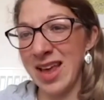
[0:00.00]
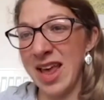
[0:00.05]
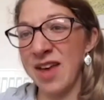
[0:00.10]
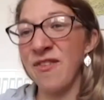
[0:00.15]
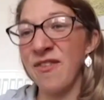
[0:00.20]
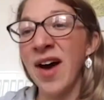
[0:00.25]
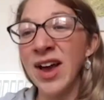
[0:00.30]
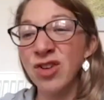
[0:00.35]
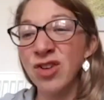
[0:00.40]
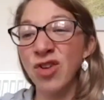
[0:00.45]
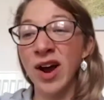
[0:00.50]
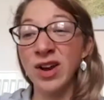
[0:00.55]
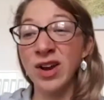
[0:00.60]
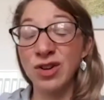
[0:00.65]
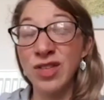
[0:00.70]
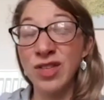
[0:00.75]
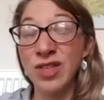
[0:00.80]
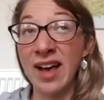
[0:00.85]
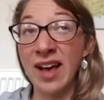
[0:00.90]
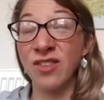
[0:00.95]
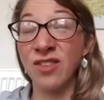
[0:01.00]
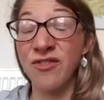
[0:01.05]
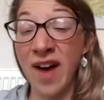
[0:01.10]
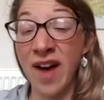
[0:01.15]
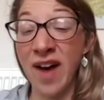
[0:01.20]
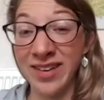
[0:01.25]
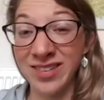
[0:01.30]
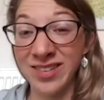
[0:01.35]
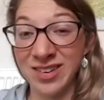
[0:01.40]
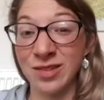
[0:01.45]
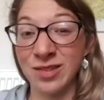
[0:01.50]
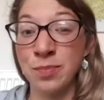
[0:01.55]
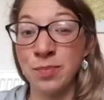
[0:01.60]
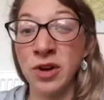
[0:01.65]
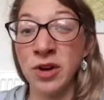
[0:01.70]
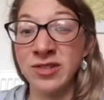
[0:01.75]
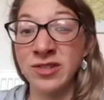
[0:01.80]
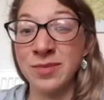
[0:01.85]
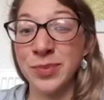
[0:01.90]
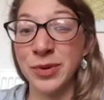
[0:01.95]
If I try and do that as fast as
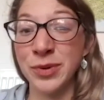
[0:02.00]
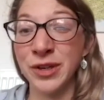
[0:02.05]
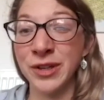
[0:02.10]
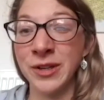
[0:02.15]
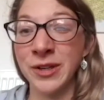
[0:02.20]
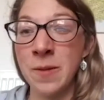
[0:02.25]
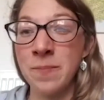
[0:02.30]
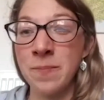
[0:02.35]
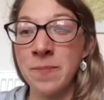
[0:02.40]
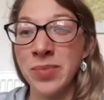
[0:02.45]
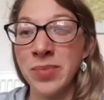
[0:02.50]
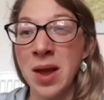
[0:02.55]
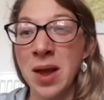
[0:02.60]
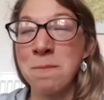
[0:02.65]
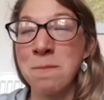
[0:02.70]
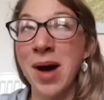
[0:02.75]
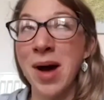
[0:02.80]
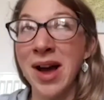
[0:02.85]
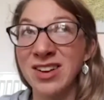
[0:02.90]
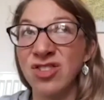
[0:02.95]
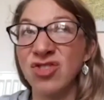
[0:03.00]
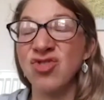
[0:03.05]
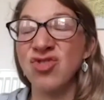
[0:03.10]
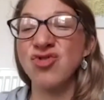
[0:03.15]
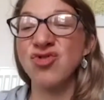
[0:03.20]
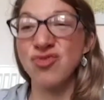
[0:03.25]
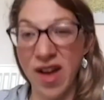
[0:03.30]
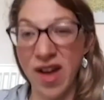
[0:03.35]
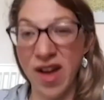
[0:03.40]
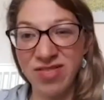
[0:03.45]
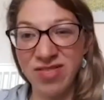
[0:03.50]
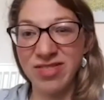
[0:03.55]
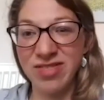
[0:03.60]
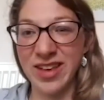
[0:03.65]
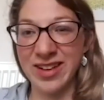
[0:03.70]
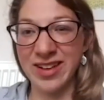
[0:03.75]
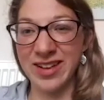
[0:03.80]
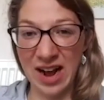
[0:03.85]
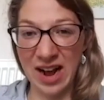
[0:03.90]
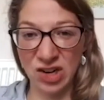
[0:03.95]
possible, my strength
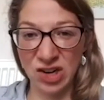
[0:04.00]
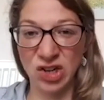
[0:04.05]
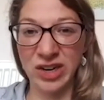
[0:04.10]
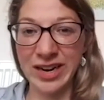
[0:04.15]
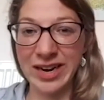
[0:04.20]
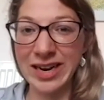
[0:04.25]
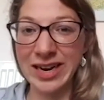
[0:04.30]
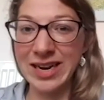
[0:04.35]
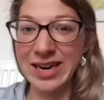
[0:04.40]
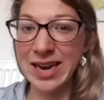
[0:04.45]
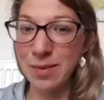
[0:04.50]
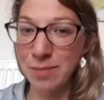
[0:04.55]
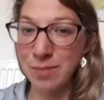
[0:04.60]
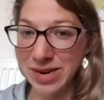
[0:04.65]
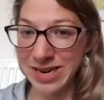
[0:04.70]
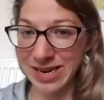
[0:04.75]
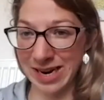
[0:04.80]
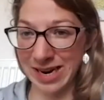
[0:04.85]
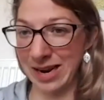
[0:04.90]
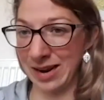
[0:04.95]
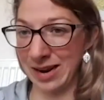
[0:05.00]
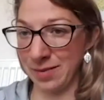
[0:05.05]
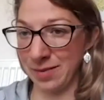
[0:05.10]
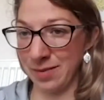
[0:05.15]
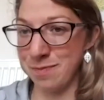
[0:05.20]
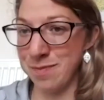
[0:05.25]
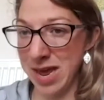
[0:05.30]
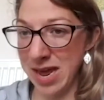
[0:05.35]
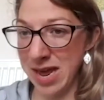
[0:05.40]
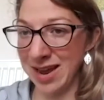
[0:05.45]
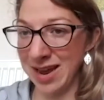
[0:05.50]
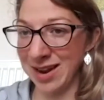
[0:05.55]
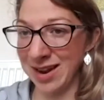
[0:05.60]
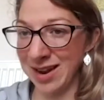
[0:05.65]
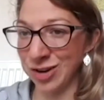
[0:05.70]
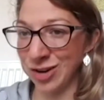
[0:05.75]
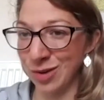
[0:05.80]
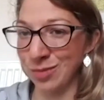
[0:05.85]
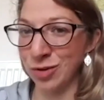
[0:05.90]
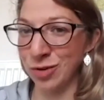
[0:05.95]
is actually limiting me in
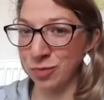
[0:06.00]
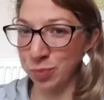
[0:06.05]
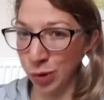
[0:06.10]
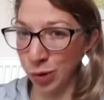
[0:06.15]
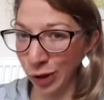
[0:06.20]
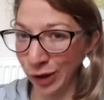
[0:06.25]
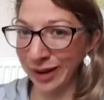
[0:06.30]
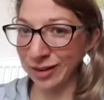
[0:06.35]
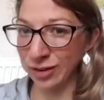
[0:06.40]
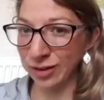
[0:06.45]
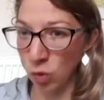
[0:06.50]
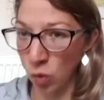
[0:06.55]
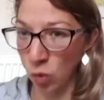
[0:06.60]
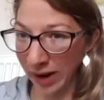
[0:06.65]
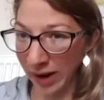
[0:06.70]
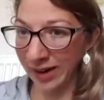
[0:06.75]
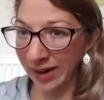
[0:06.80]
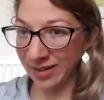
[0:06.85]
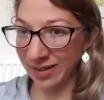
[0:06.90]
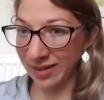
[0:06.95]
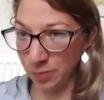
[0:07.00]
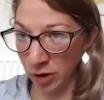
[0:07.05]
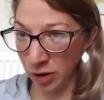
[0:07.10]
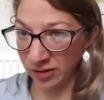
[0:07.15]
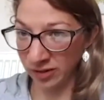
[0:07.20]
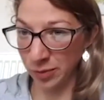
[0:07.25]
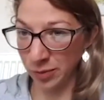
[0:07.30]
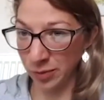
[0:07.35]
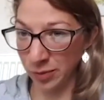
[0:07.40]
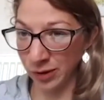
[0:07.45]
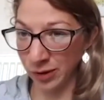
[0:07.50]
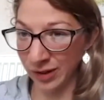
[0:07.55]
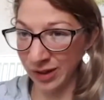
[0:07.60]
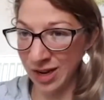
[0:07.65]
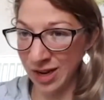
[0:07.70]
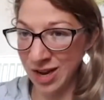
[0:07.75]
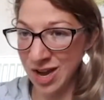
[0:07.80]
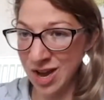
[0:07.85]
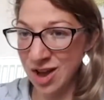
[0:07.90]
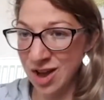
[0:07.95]
terms of pulling as quickly as possible.
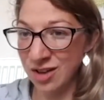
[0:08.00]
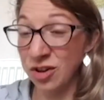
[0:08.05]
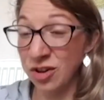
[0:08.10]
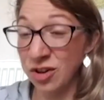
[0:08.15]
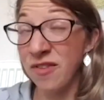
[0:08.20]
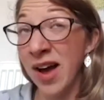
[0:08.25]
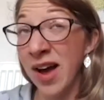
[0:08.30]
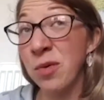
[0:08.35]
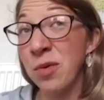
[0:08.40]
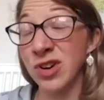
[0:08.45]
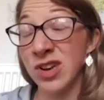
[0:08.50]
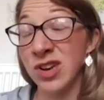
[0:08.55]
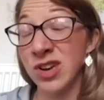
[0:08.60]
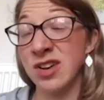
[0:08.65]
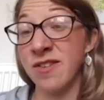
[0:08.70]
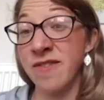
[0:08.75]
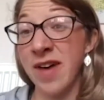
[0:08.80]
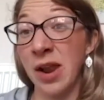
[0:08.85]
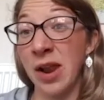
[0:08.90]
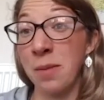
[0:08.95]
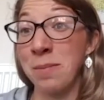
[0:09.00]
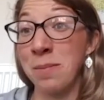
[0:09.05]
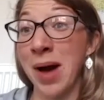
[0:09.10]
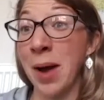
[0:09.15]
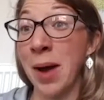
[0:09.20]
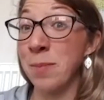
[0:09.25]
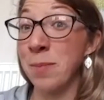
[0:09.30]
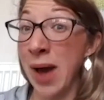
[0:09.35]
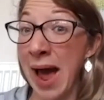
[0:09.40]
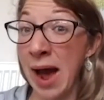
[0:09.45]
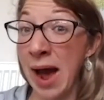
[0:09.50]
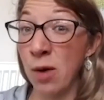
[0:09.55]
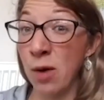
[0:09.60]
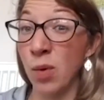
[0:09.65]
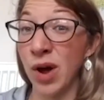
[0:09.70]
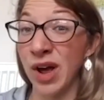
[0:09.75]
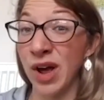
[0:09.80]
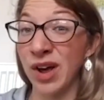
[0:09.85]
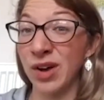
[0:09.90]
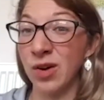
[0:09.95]
So if I want to develop my
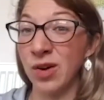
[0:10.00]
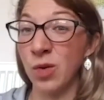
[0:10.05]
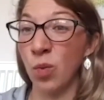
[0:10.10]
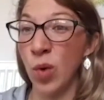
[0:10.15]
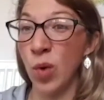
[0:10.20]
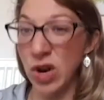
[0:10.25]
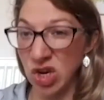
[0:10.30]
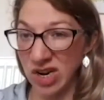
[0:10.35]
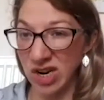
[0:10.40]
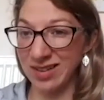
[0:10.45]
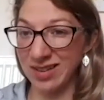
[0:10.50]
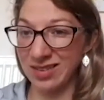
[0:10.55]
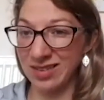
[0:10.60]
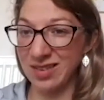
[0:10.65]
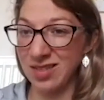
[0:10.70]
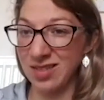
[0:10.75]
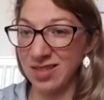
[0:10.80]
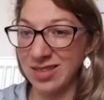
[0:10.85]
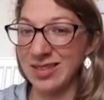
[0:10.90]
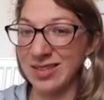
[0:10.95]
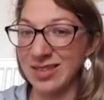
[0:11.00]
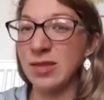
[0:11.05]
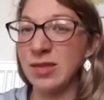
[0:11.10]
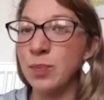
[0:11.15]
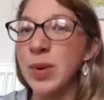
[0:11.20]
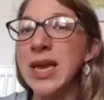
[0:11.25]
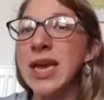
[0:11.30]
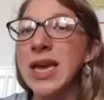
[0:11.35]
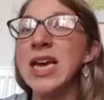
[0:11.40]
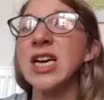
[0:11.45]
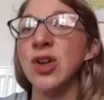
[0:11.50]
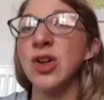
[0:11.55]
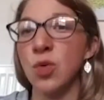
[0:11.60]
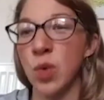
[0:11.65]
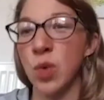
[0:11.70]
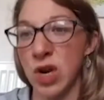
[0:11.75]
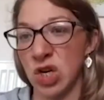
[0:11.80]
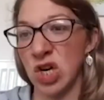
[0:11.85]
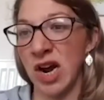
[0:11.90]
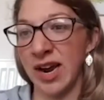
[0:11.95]
power, which is the speed at
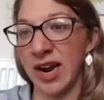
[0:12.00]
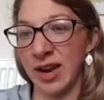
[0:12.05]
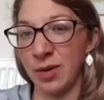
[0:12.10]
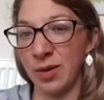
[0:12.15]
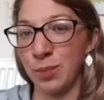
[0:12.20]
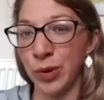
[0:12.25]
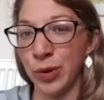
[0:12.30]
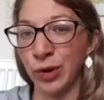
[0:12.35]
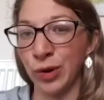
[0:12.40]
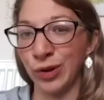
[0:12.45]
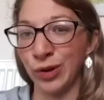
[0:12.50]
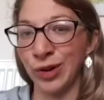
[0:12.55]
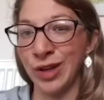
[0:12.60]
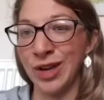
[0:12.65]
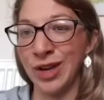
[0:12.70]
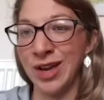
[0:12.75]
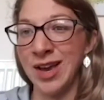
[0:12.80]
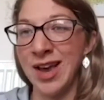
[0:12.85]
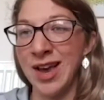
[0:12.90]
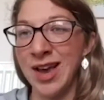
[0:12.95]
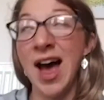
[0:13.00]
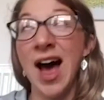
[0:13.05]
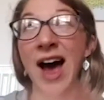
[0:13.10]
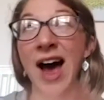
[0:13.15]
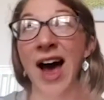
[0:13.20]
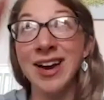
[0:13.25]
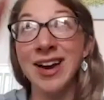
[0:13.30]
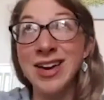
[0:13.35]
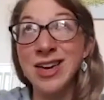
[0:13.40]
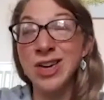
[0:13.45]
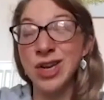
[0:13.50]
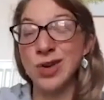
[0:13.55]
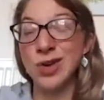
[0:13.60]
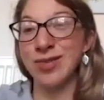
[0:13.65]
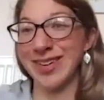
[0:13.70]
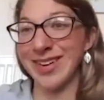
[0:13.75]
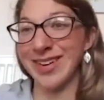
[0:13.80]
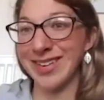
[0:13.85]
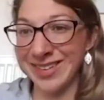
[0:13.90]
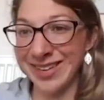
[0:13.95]
which I can pull, I to
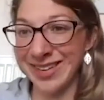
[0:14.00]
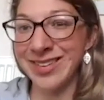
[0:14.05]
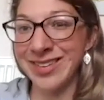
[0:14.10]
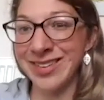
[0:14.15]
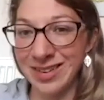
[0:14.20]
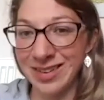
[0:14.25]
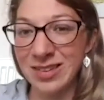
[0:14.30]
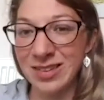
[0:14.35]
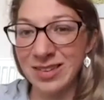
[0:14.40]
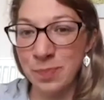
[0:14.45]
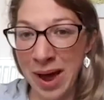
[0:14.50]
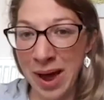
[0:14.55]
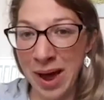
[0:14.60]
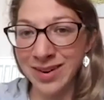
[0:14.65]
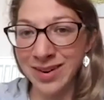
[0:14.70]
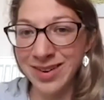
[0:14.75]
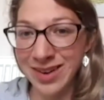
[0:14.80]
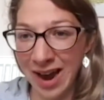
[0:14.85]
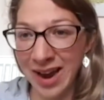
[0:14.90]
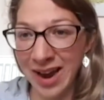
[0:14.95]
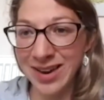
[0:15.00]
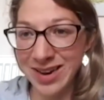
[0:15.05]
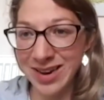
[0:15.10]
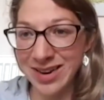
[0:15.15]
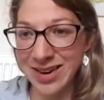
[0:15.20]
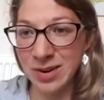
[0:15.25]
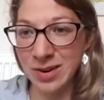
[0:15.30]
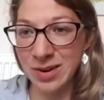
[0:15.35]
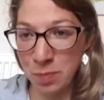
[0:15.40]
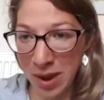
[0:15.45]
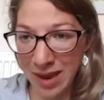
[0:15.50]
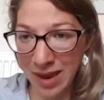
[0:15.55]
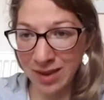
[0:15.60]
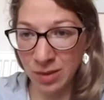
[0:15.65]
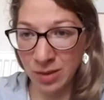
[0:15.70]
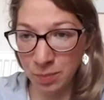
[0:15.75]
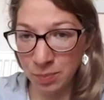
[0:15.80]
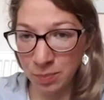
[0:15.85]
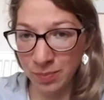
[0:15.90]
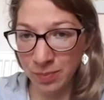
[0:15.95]
use an assistance band. I need to make
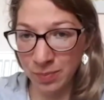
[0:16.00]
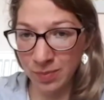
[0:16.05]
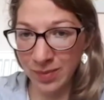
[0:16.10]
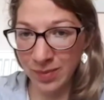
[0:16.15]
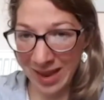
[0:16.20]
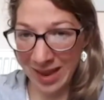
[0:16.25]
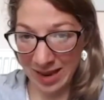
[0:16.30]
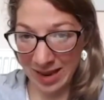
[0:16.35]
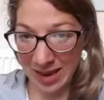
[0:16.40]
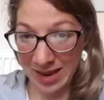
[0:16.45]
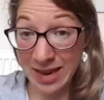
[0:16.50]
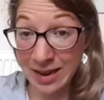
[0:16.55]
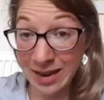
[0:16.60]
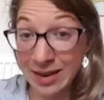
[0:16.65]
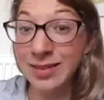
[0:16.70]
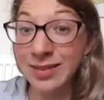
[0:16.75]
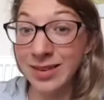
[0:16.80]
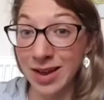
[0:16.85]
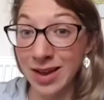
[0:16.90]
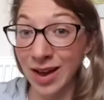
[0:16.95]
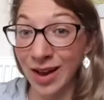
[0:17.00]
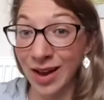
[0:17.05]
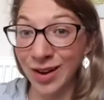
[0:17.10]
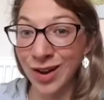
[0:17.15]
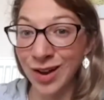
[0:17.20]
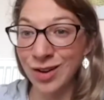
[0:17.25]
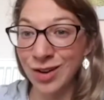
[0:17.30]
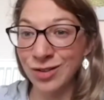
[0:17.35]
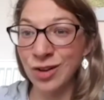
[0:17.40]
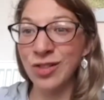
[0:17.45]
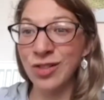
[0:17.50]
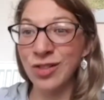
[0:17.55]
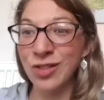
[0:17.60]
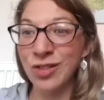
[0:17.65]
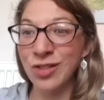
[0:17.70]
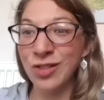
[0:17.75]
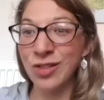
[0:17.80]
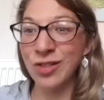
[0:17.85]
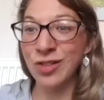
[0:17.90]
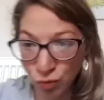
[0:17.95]
it easier so that I
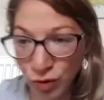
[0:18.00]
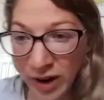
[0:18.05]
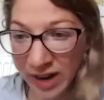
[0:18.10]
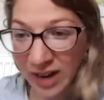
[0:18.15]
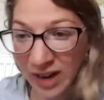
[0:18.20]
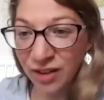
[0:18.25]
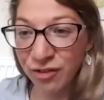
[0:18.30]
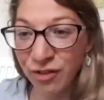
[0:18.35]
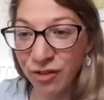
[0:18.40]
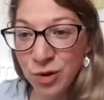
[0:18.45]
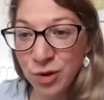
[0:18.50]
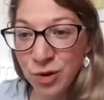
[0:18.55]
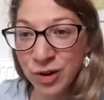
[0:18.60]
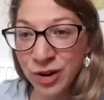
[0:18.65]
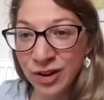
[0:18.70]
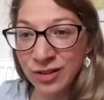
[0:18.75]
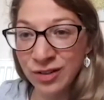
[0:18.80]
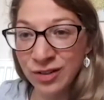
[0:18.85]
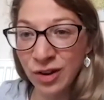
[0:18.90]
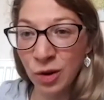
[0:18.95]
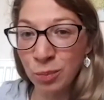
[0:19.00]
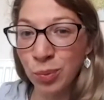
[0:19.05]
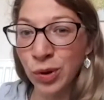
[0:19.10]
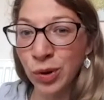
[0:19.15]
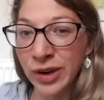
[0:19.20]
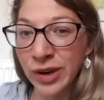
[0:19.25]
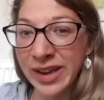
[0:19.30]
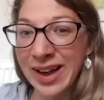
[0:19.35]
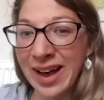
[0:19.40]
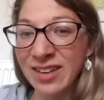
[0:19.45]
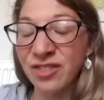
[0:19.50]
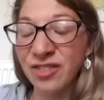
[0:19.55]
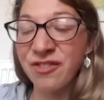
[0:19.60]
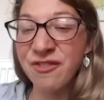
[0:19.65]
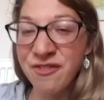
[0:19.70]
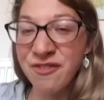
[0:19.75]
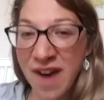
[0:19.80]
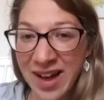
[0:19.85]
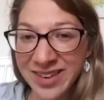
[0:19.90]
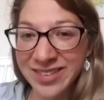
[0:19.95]
can really focus on pulling as
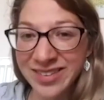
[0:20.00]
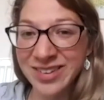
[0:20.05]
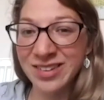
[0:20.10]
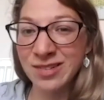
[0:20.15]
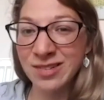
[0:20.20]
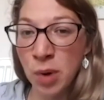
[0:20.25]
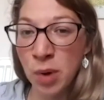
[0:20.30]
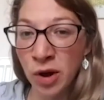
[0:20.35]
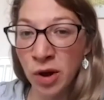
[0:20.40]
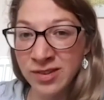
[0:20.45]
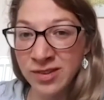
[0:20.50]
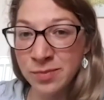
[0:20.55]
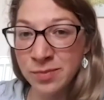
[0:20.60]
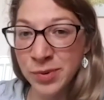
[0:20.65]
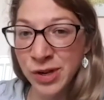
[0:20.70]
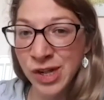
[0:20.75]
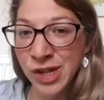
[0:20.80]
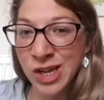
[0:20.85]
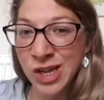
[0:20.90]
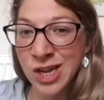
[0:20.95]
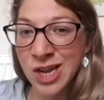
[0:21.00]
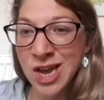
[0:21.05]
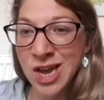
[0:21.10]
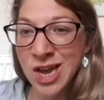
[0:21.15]
fast as possible.